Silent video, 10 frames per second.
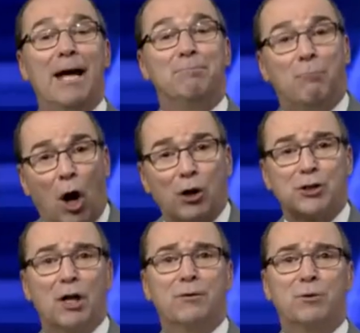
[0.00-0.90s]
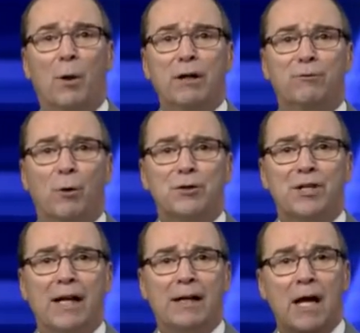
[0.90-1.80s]
In March of
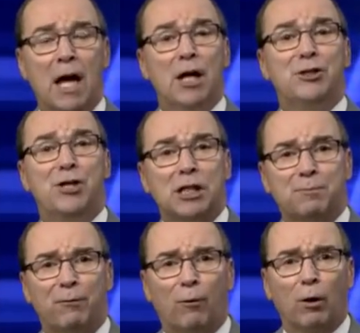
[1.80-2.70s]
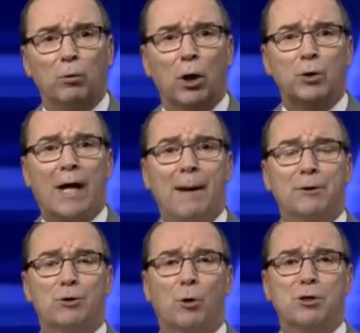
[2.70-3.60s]
2014, just before a road game
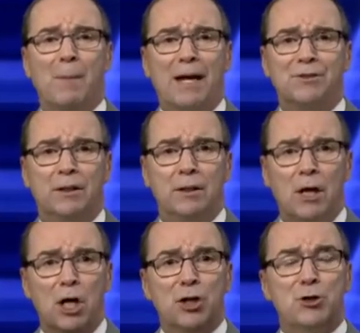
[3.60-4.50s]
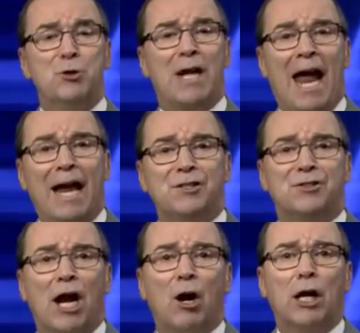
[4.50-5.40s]
at George Mason, Duquesne's
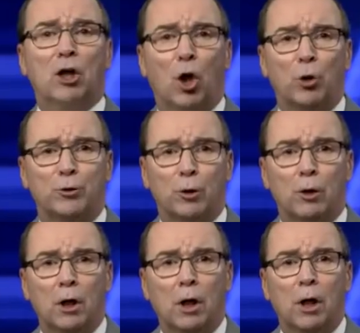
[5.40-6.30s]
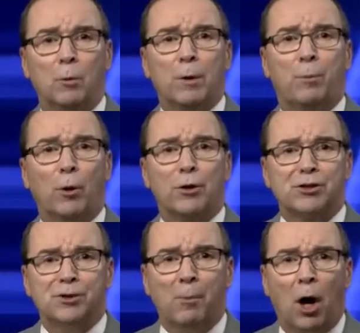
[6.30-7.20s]
Derrick Colter reported a
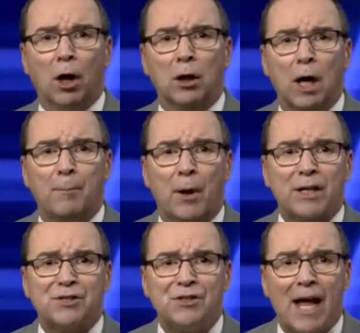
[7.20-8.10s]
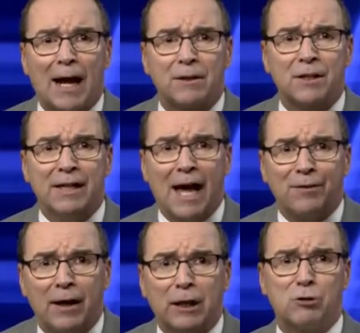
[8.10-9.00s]
small lump on his neck to the
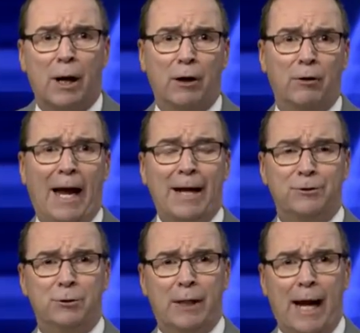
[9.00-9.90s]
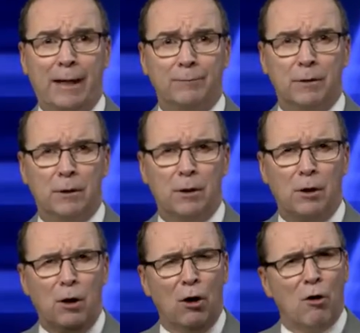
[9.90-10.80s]
athletic trainer at Duquesne.
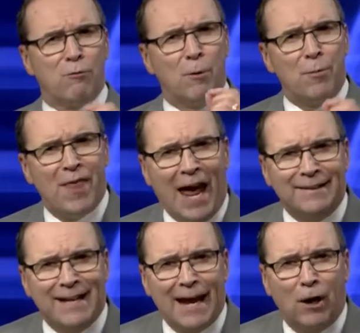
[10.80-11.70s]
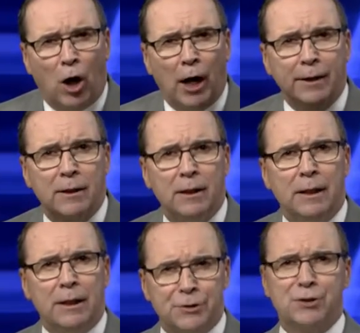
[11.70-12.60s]
From that day on,
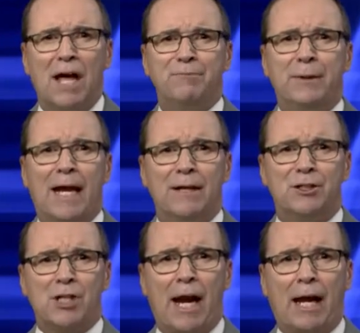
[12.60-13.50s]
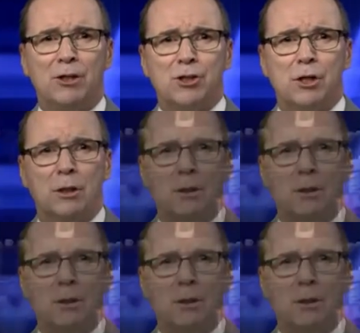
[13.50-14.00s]
his life began to change.